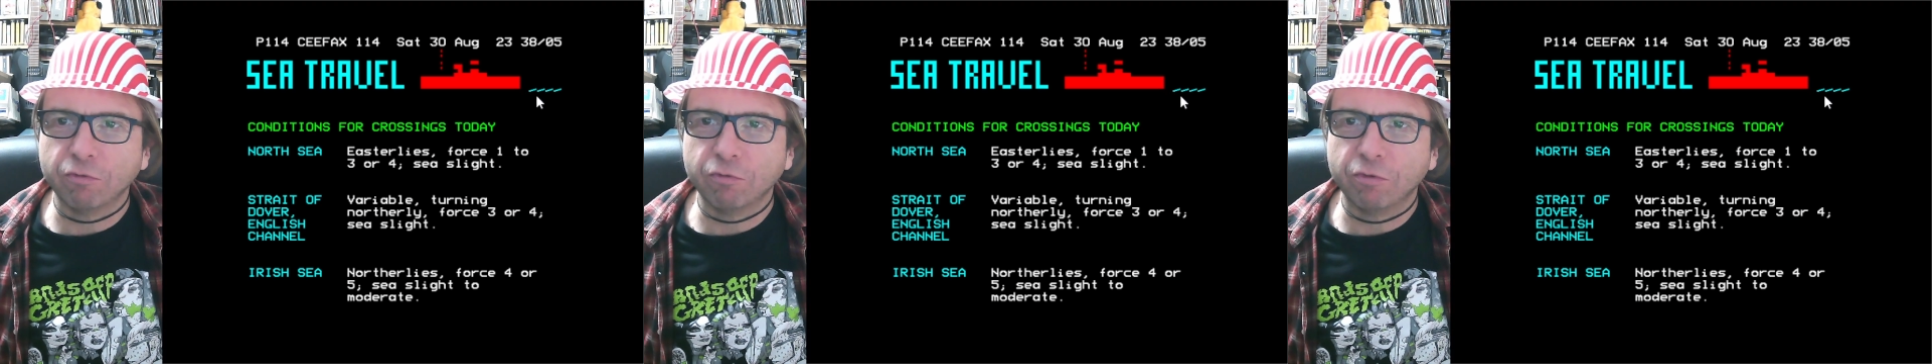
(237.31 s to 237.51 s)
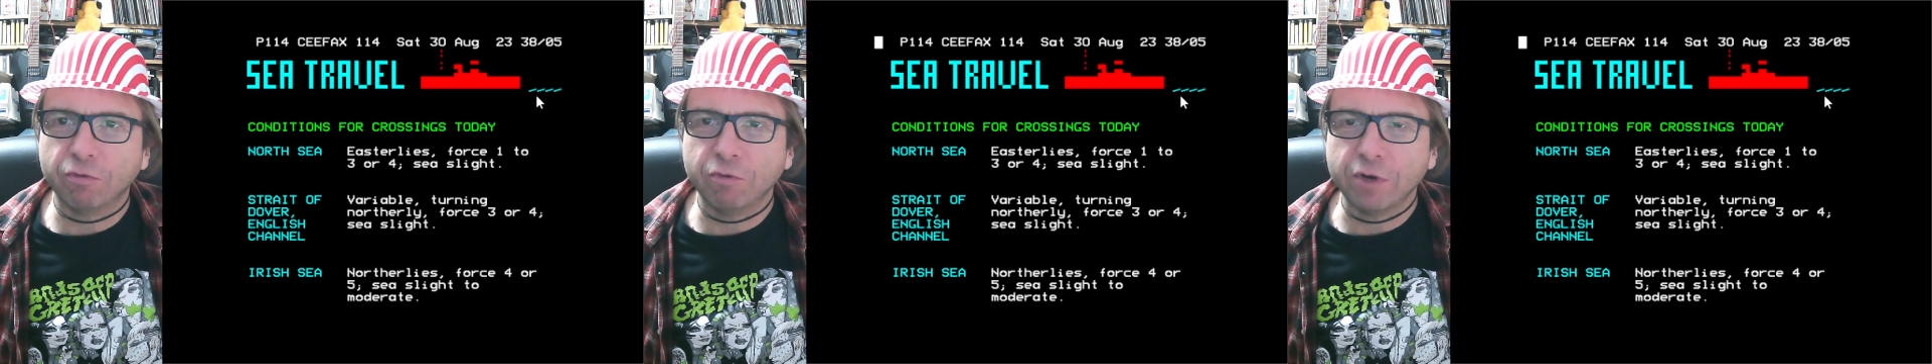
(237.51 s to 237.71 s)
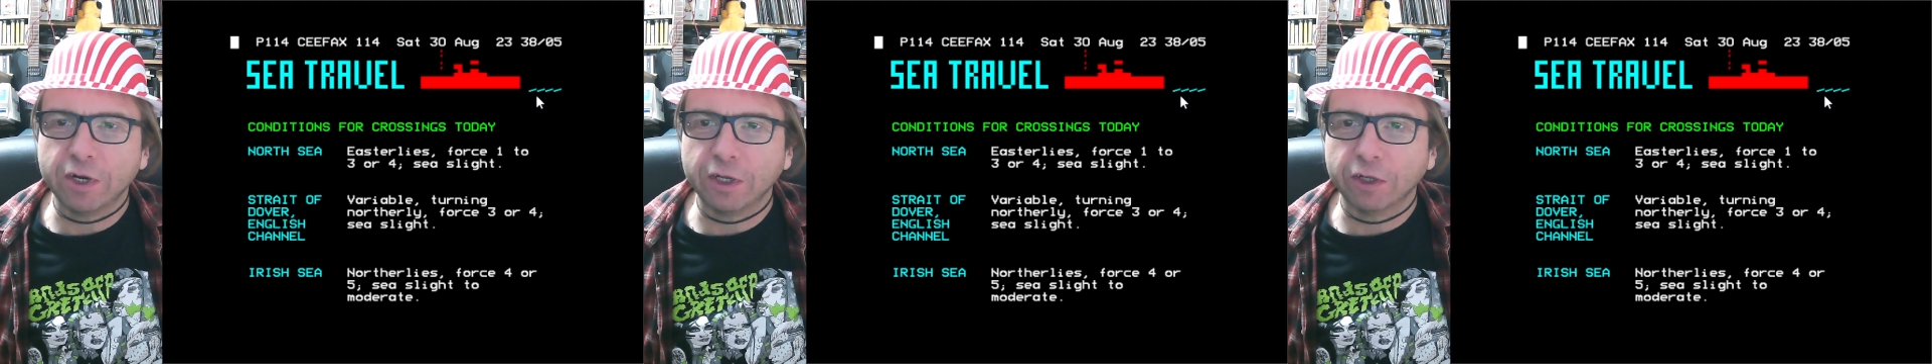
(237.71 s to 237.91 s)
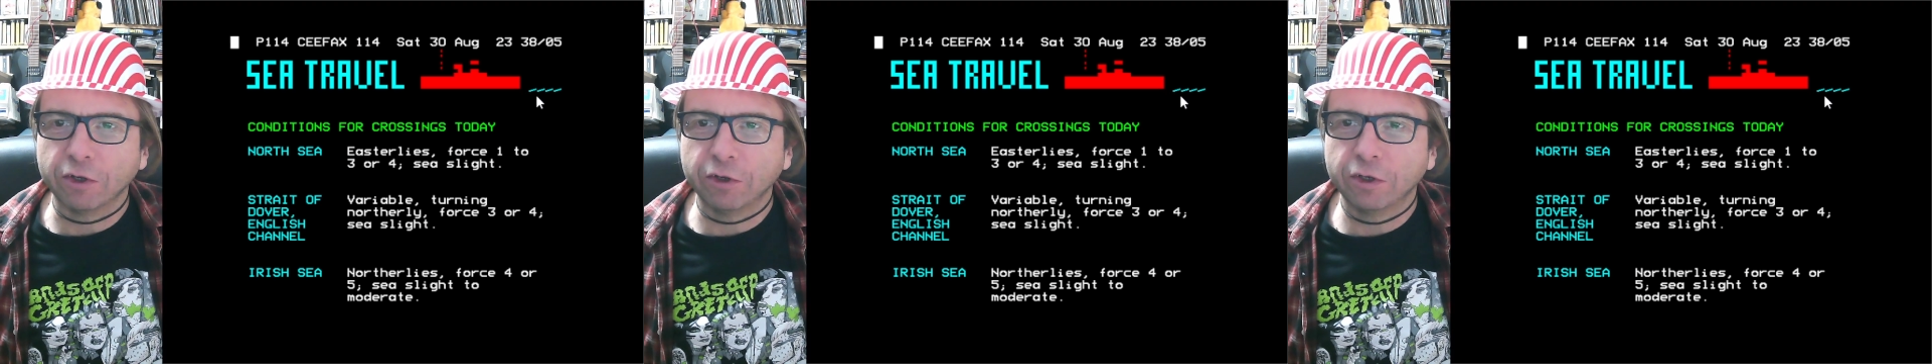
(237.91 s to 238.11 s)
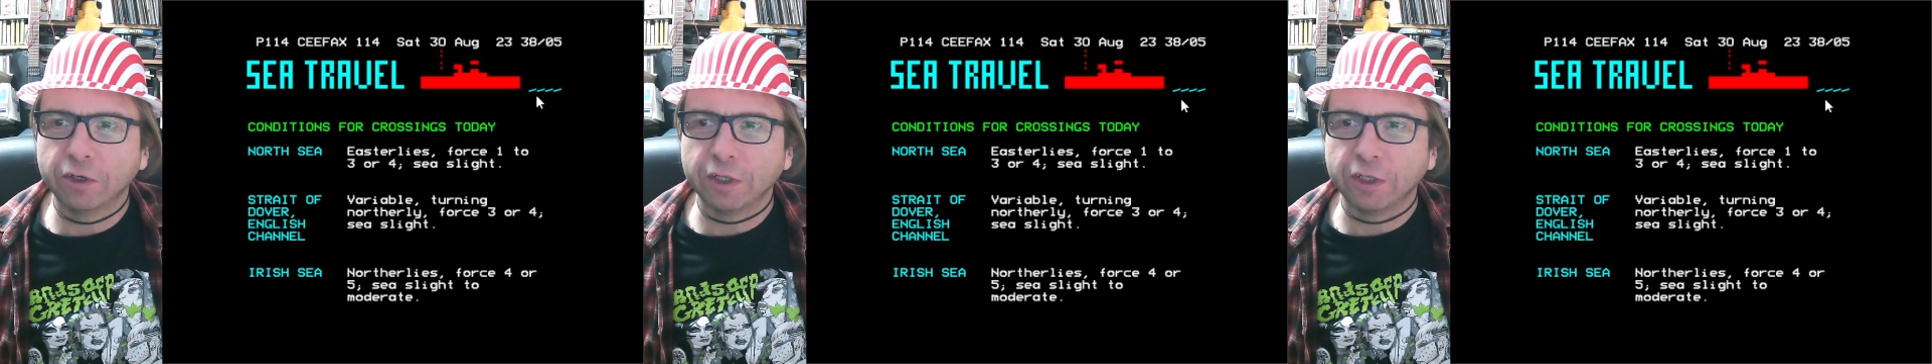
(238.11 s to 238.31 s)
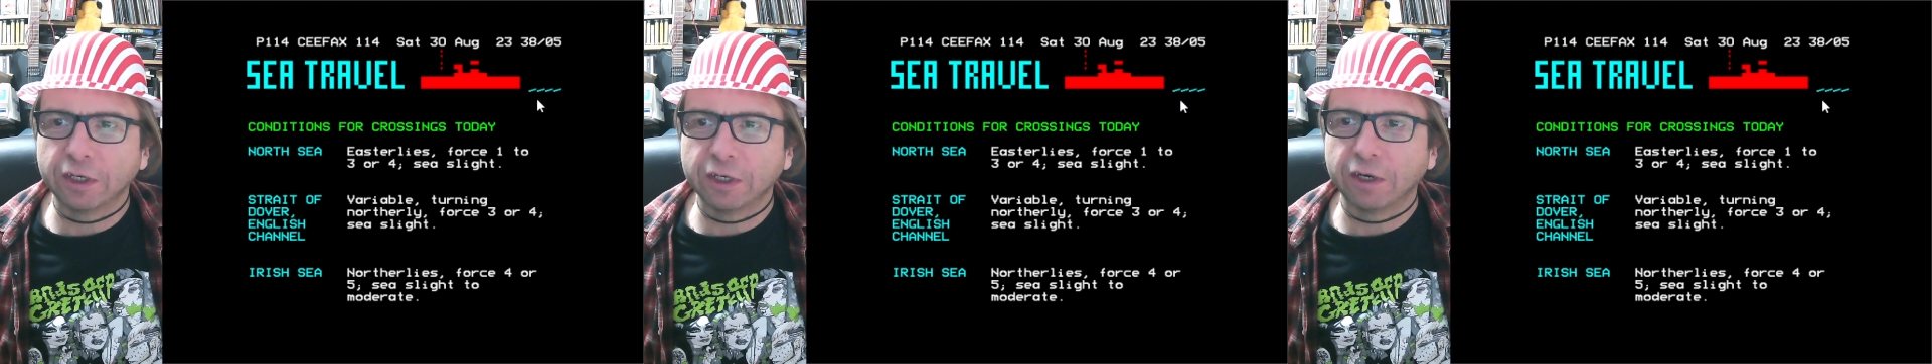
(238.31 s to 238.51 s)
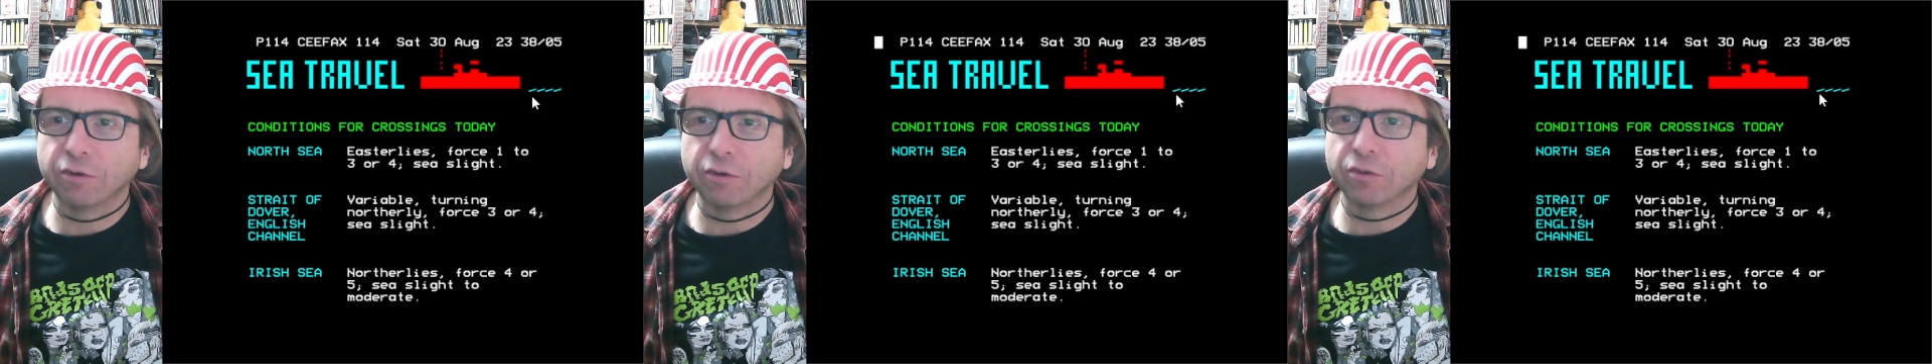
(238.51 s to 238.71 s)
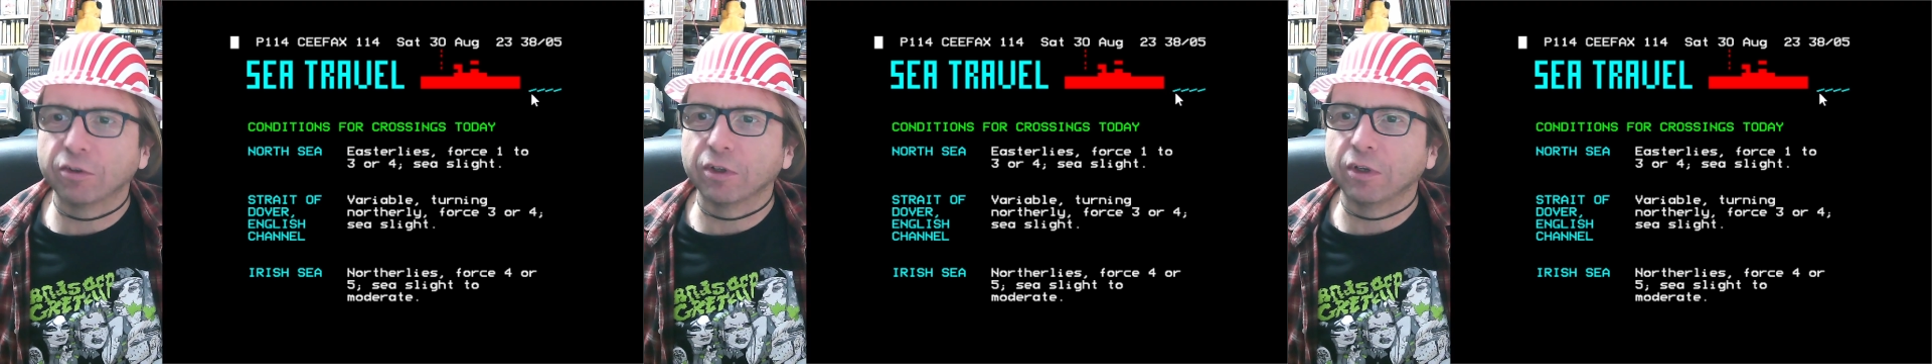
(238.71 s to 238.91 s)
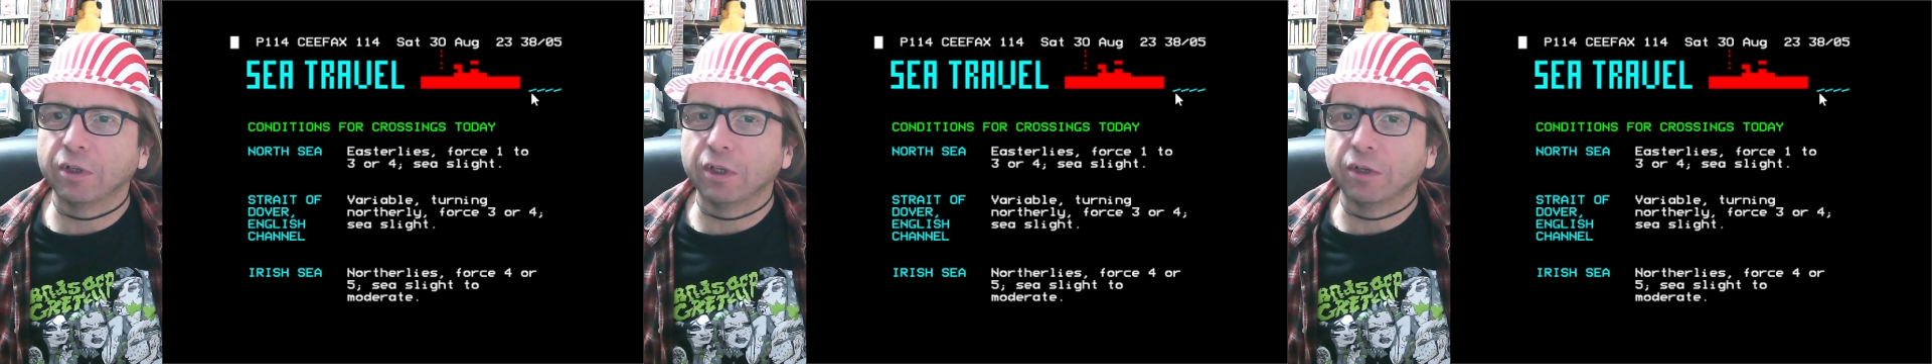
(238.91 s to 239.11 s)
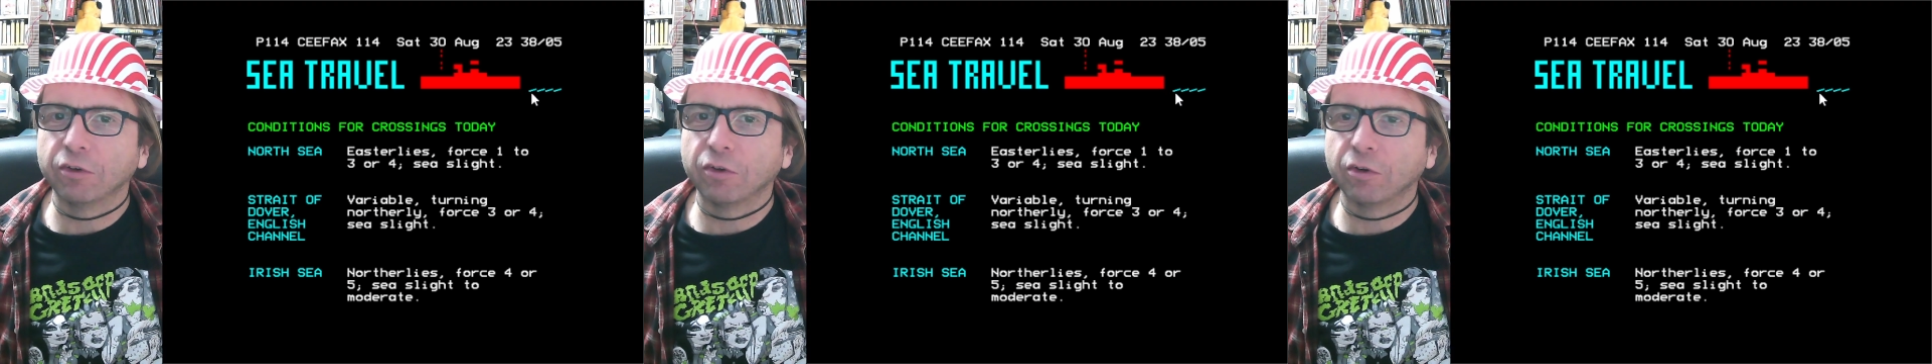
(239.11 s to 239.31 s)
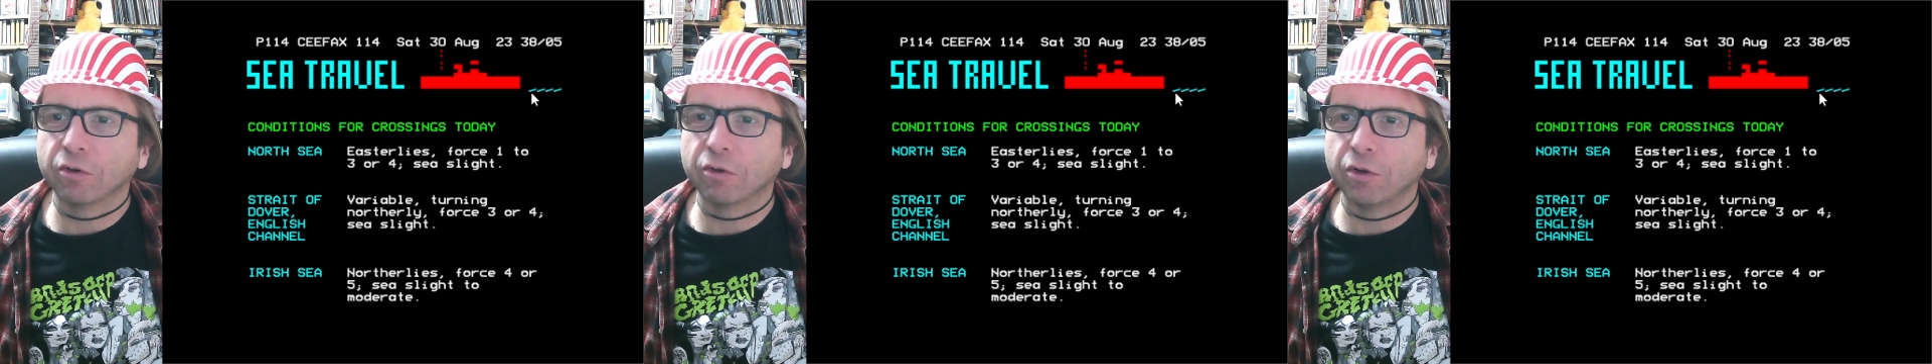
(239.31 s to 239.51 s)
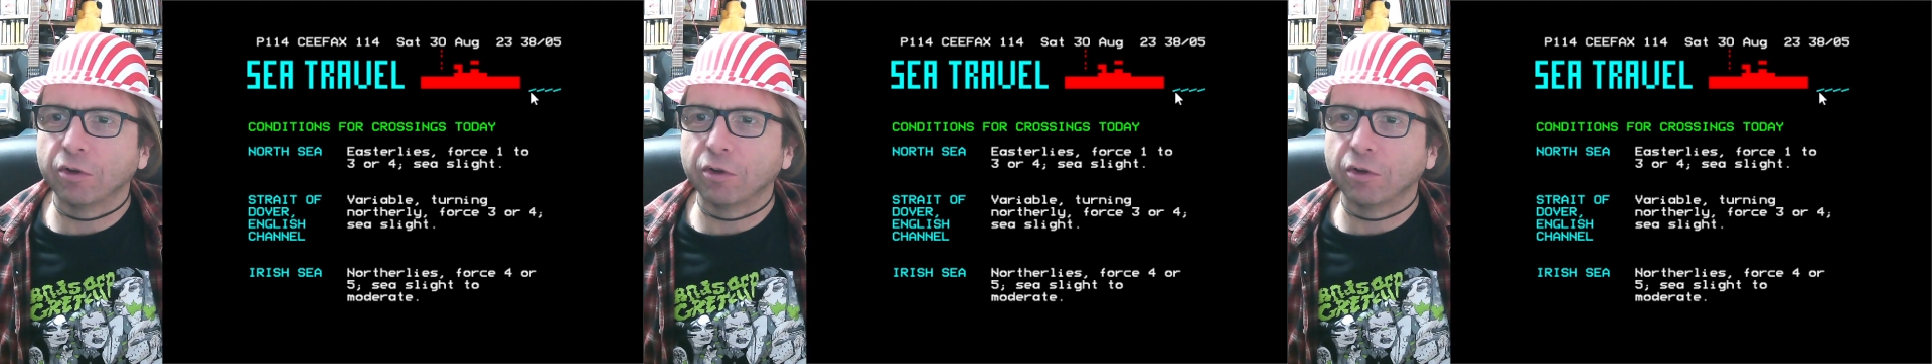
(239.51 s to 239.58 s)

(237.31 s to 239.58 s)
really early character set here, so it's got this